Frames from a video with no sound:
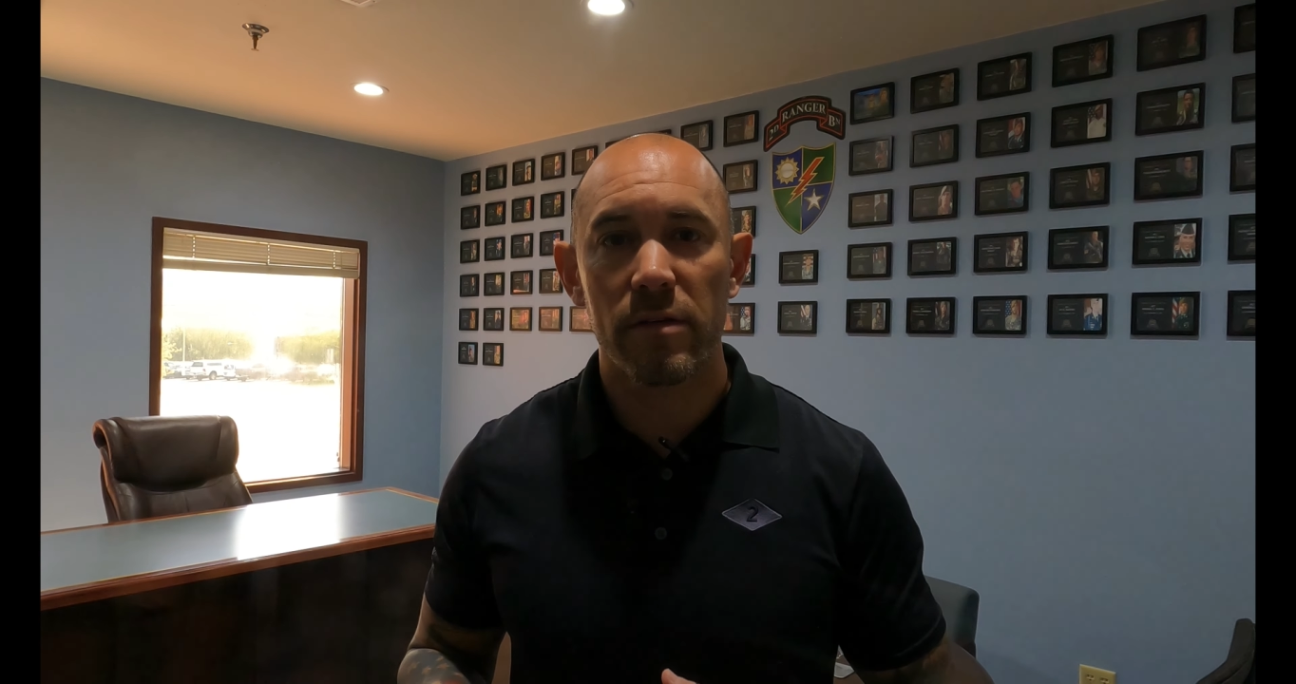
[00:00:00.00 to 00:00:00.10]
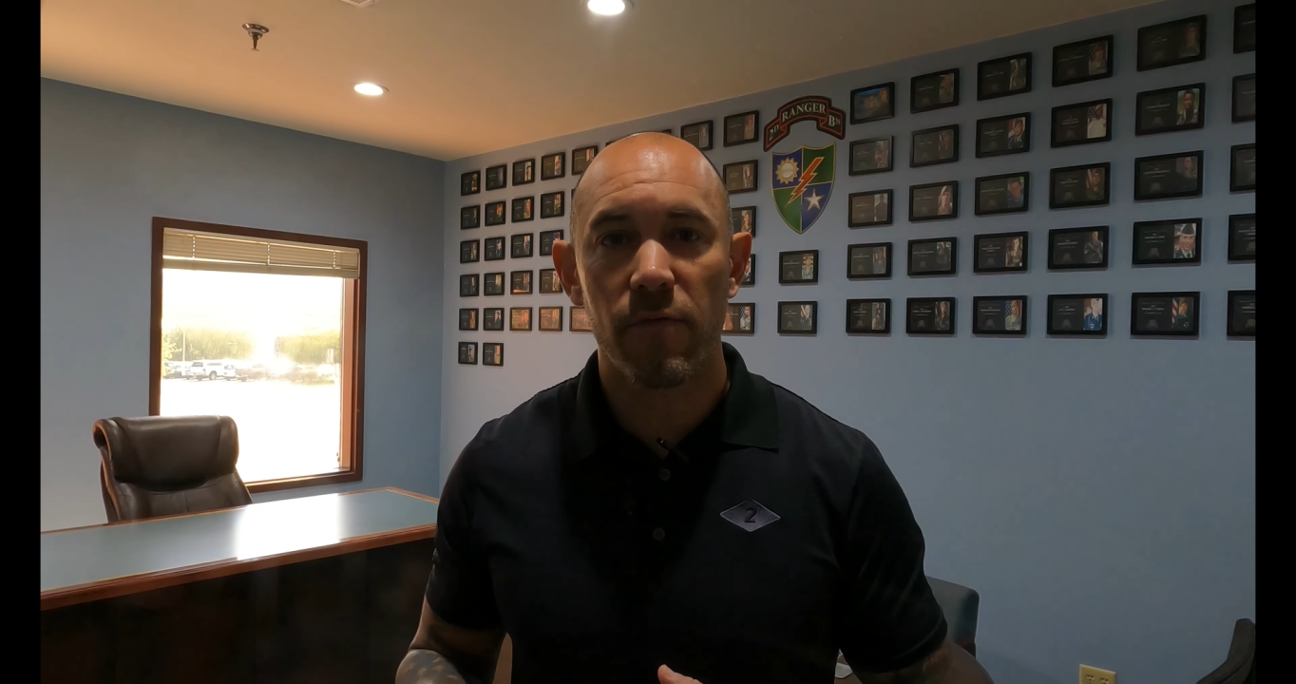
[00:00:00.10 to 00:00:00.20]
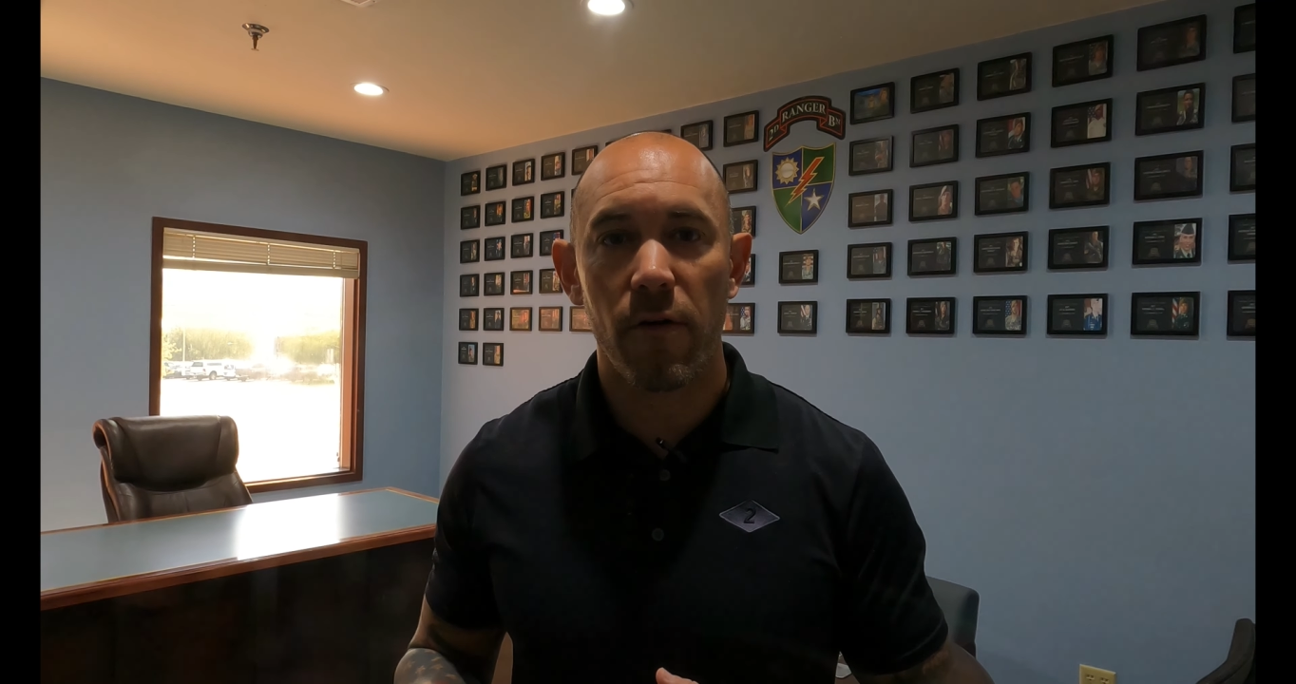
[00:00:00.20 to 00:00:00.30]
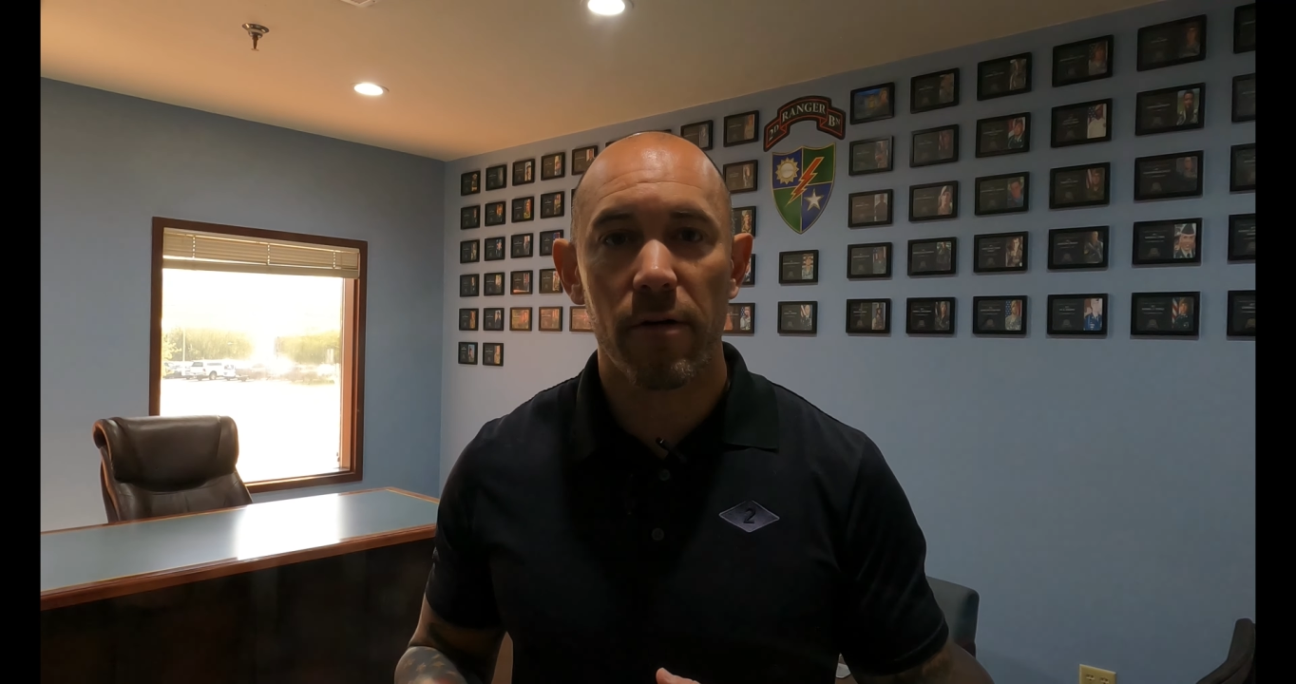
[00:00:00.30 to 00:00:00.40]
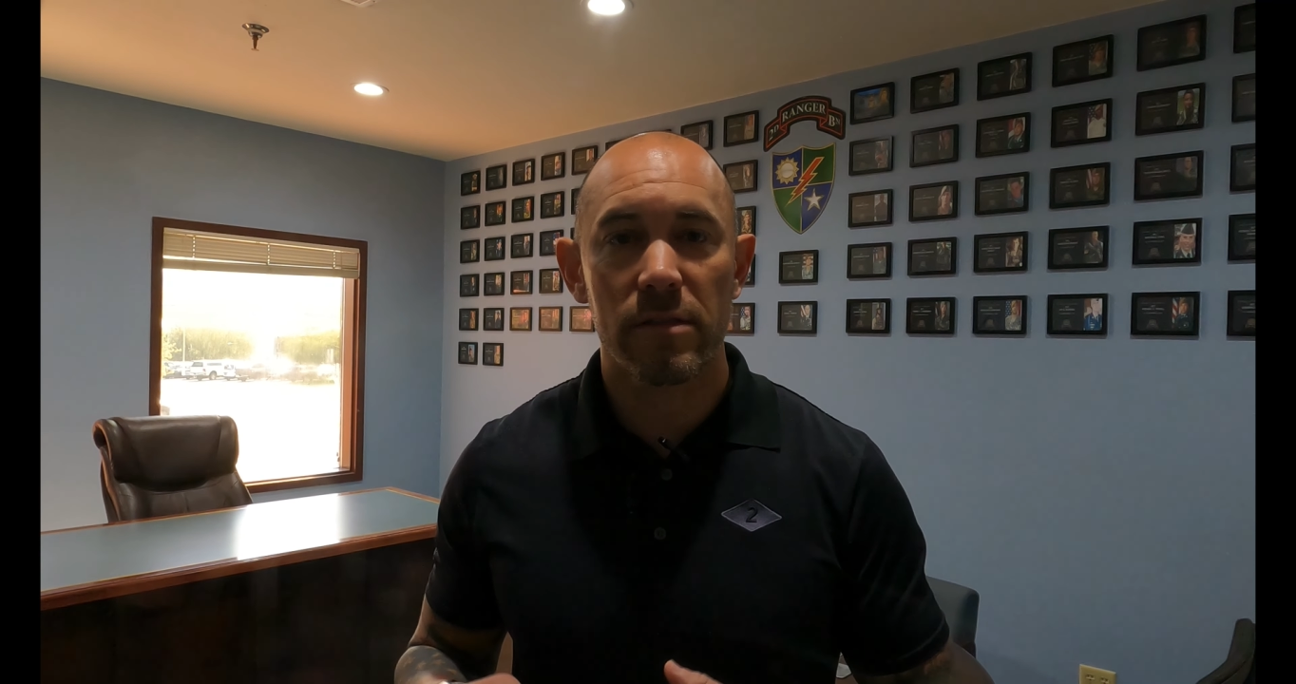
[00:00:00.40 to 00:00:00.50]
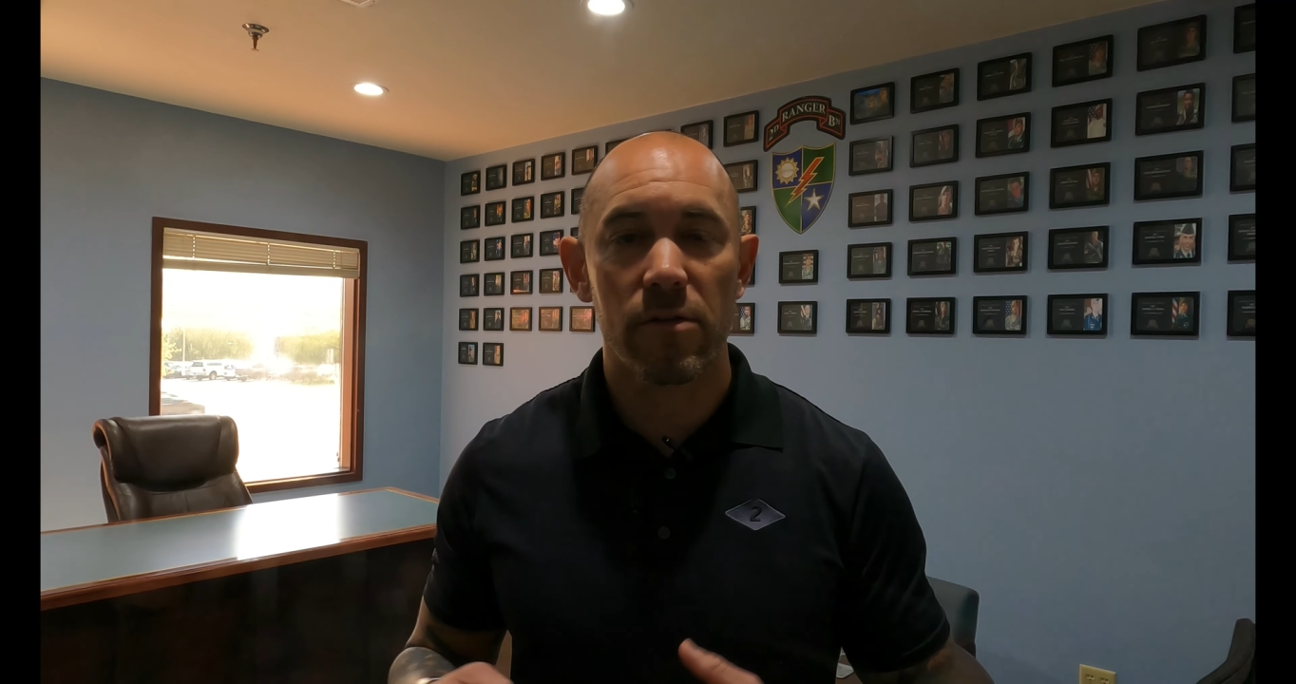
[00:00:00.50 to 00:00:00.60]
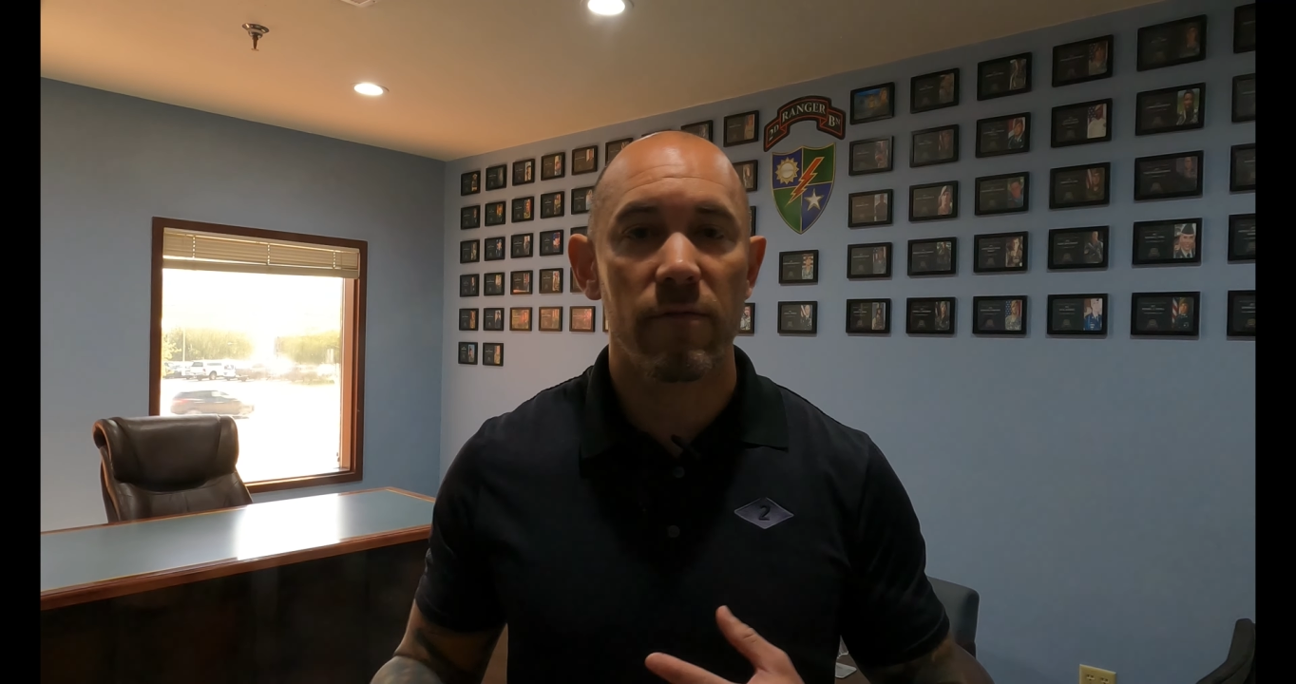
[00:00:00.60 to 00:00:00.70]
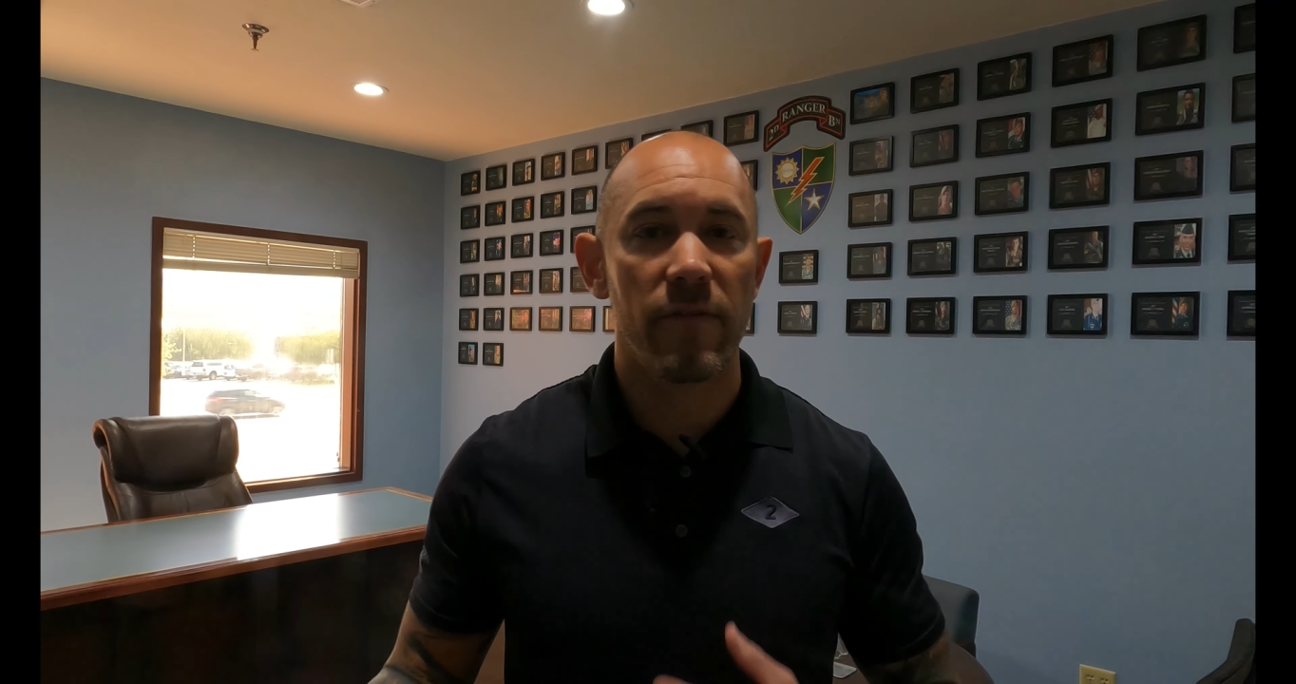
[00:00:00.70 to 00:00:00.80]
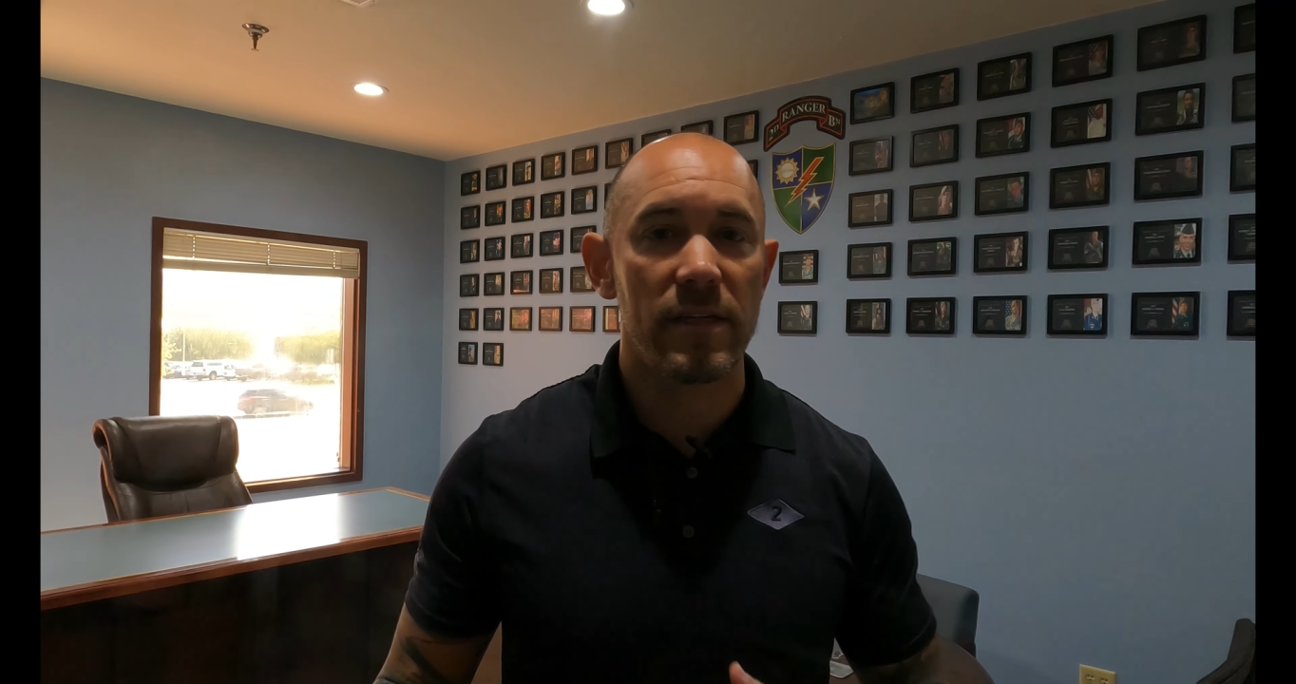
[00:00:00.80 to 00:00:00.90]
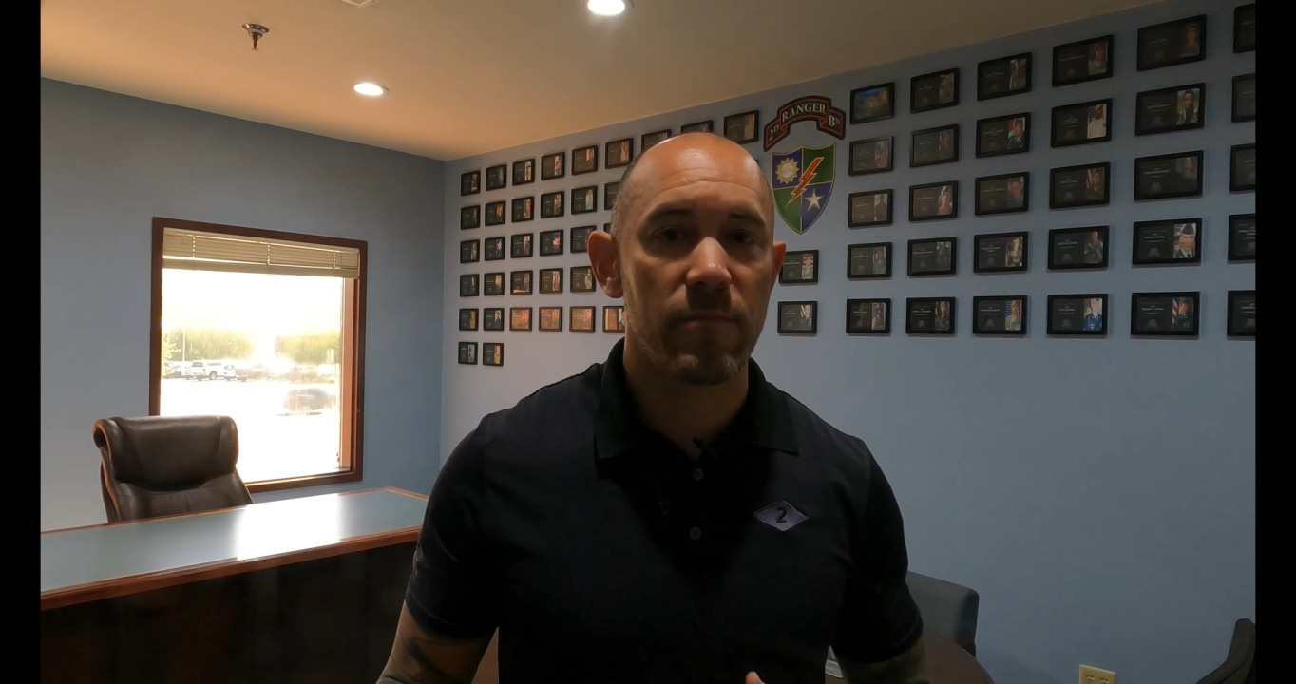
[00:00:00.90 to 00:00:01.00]
as far as their
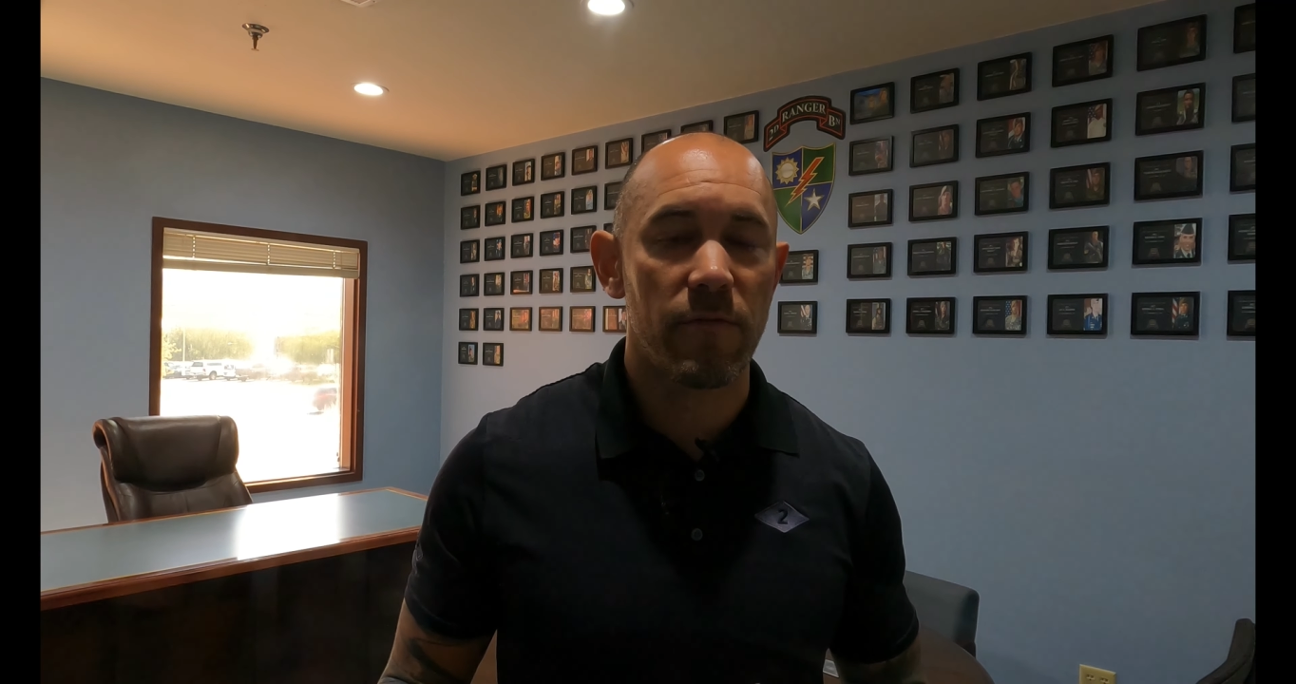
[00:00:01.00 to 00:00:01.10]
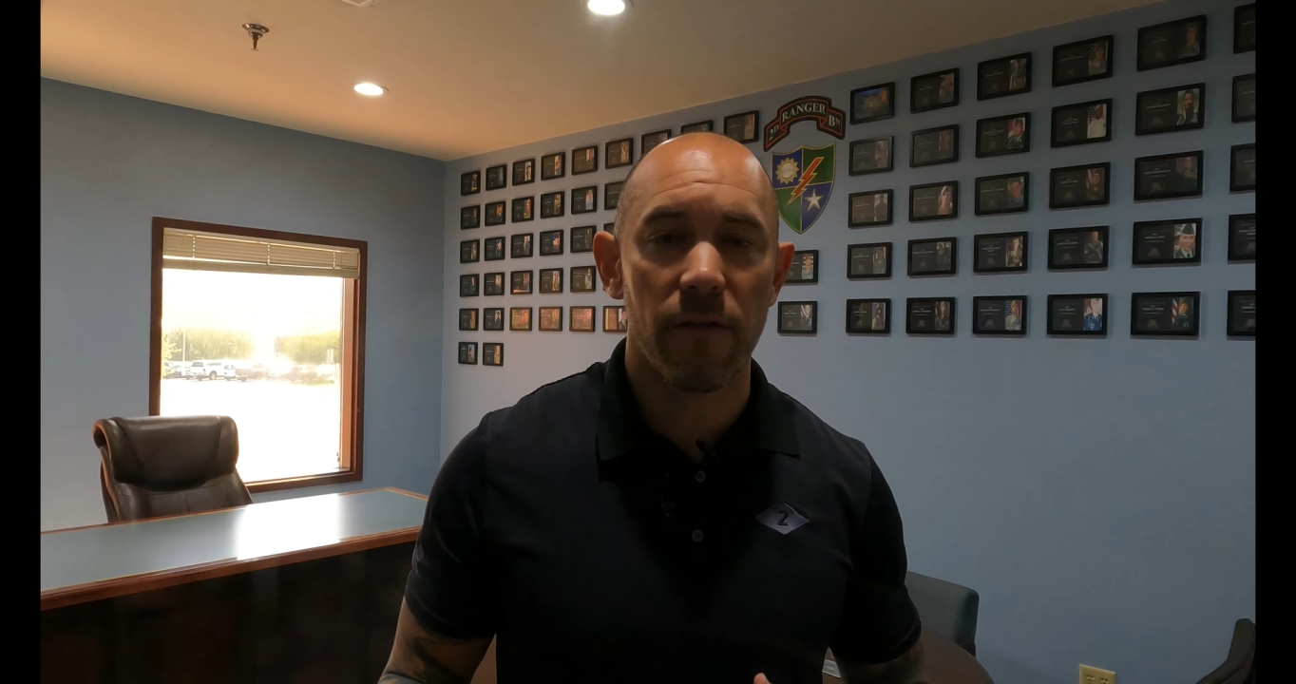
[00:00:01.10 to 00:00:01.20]
investment